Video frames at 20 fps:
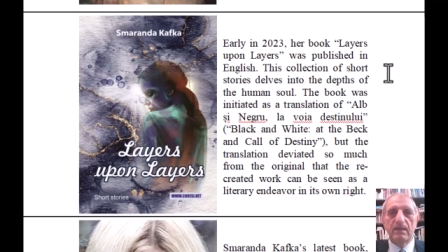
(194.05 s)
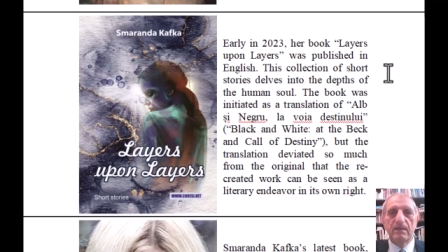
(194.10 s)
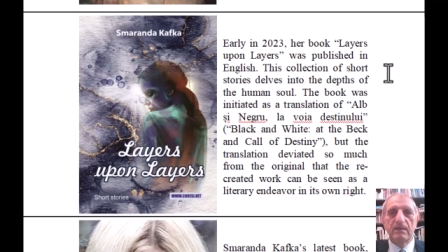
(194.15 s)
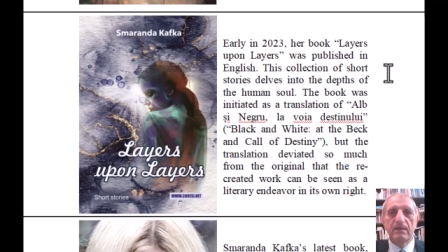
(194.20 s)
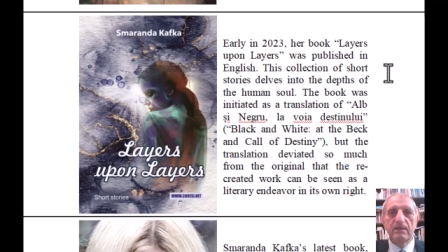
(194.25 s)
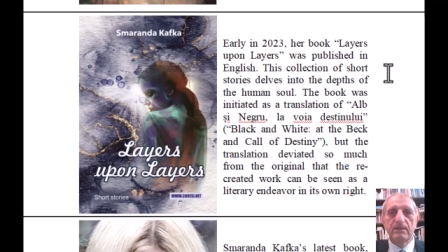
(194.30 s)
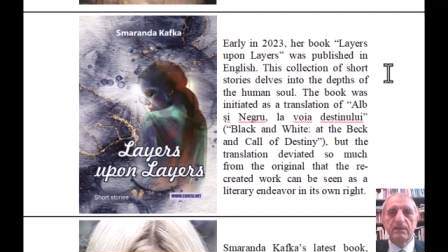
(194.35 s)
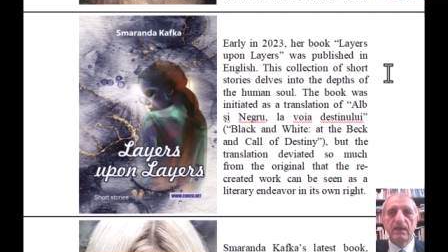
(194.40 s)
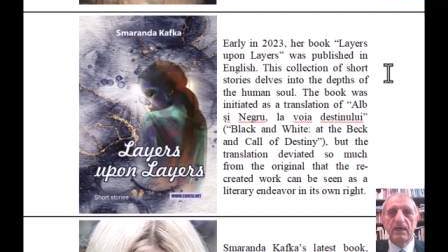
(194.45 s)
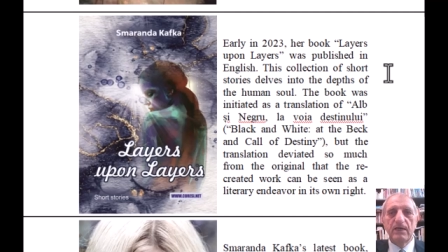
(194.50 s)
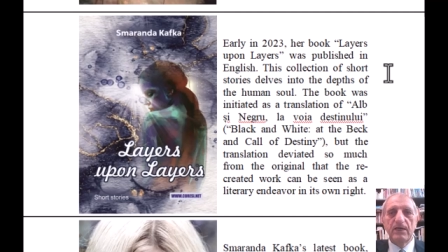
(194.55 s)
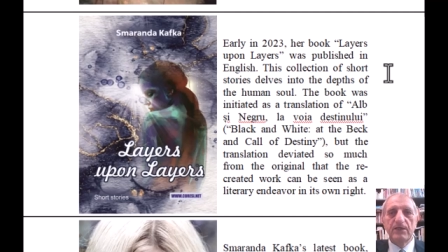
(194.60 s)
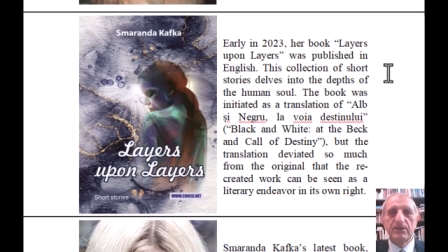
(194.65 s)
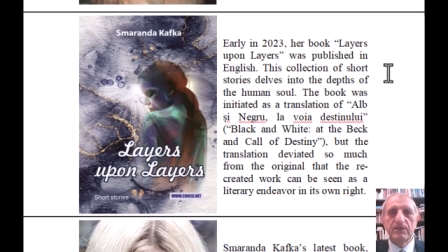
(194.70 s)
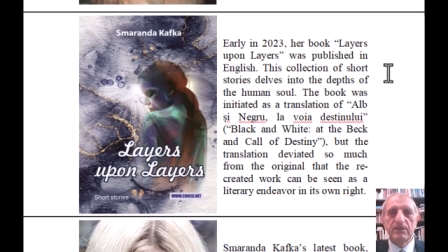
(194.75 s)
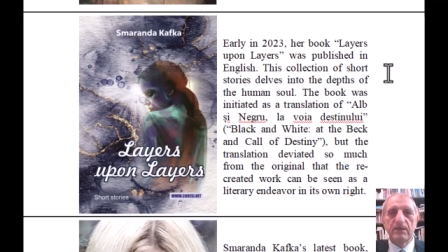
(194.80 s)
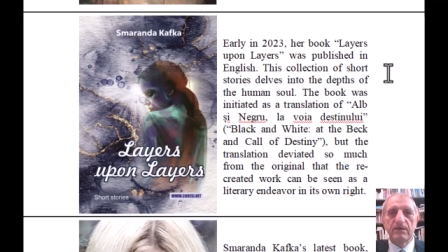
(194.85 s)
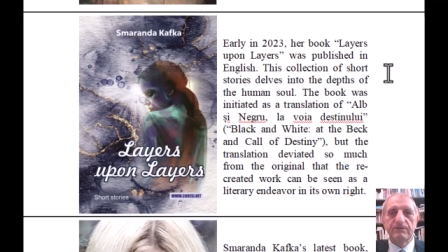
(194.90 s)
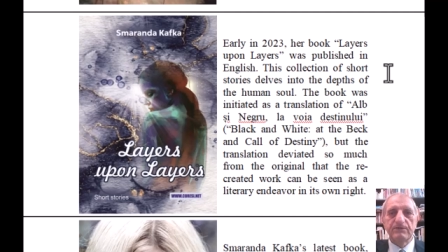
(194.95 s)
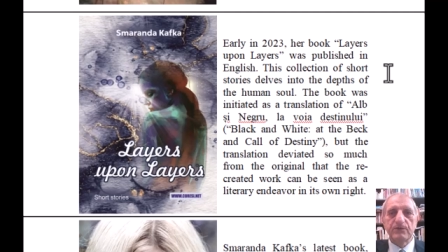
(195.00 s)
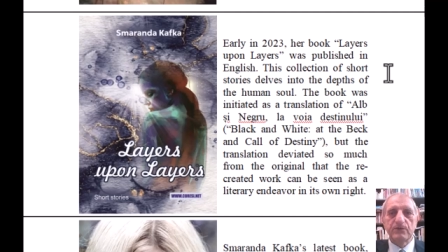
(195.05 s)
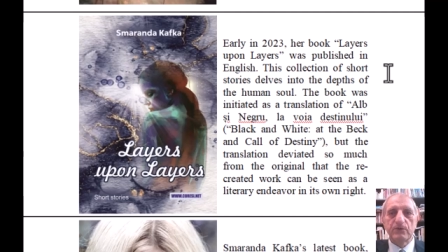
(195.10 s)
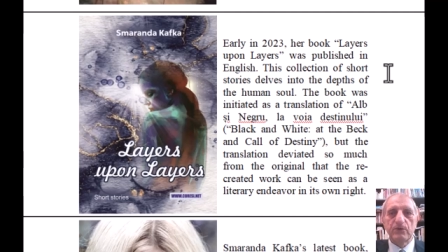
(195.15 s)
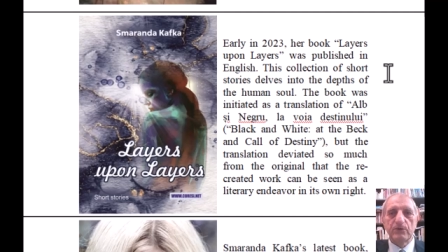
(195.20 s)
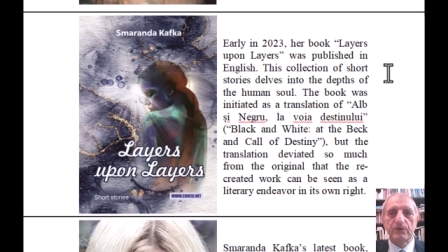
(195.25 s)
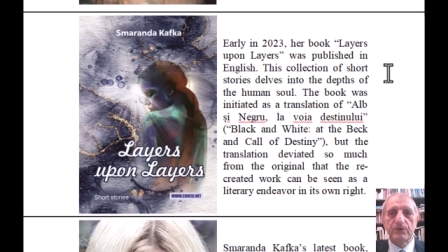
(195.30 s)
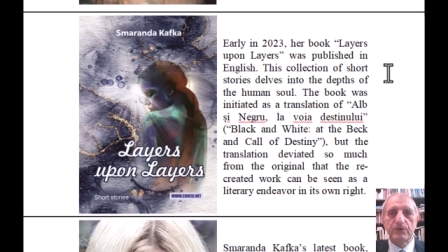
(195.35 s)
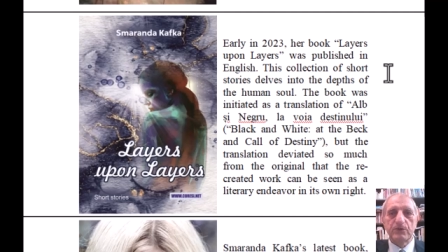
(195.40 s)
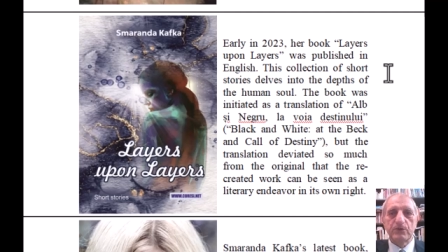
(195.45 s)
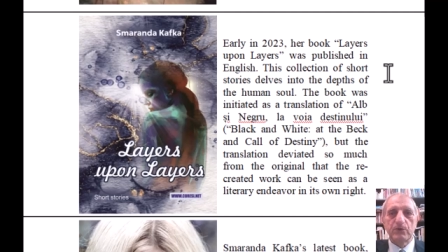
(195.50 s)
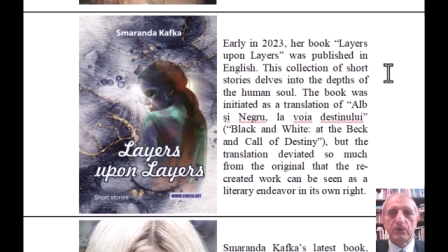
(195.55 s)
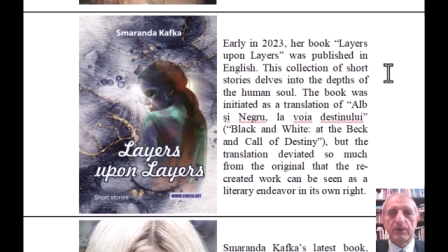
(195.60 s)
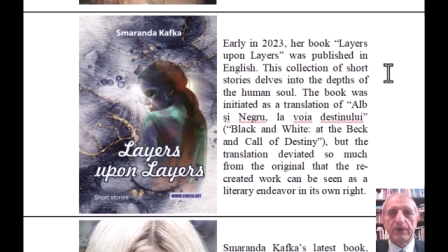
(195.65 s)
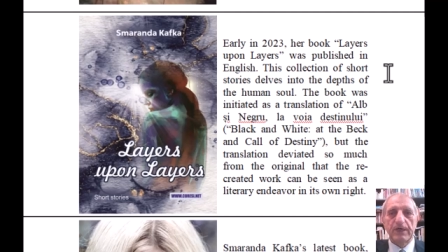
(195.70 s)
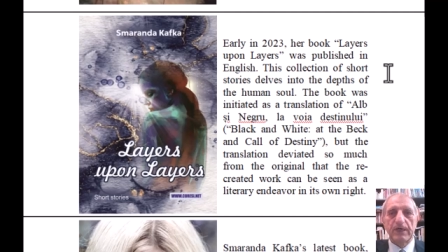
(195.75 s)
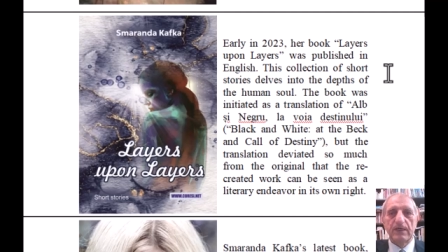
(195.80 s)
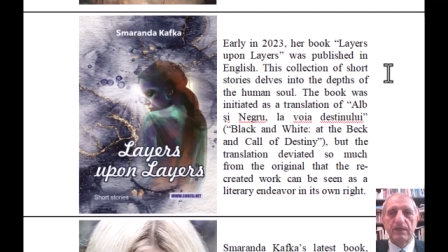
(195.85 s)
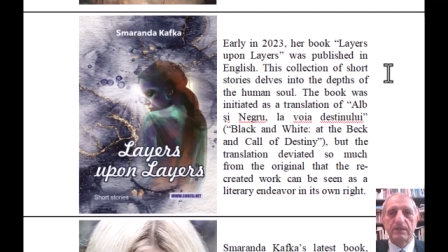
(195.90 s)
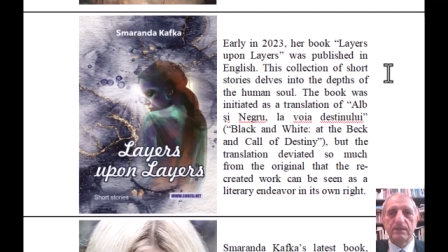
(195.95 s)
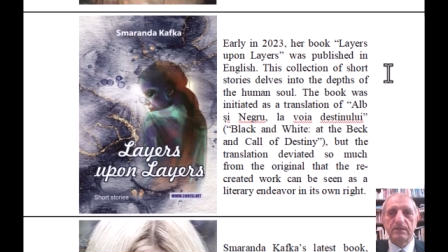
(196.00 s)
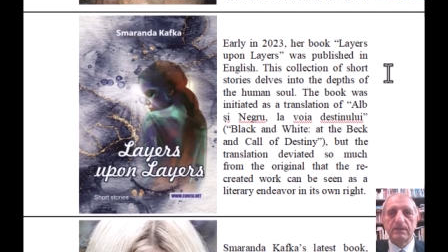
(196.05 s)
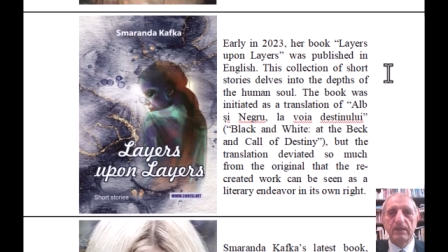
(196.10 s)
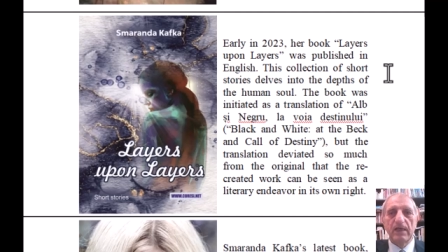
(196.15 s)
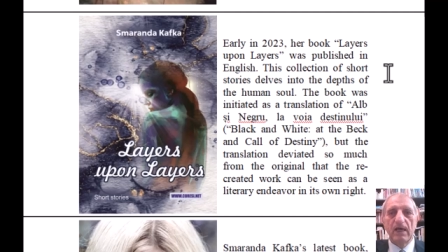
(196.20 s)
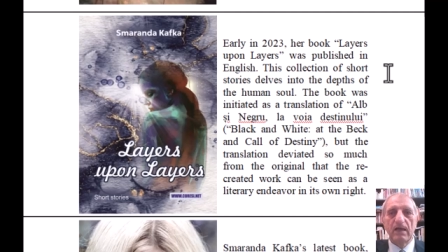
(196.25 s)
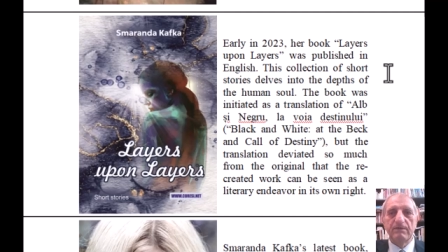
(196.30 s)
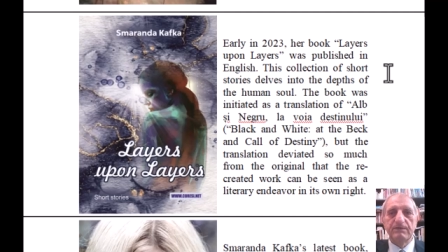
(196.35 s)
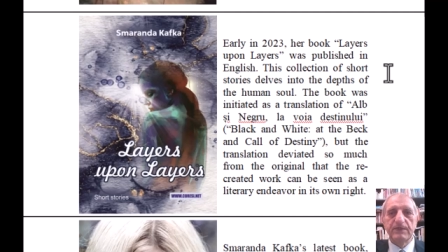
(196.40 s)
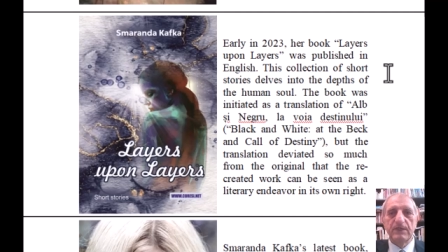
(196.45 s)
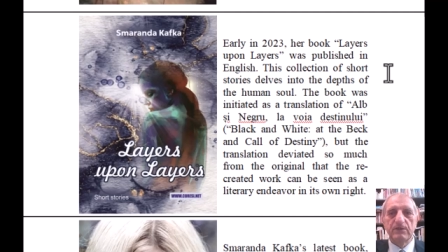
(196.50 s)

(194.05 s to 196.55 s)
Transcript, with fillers: This collection of short stories delves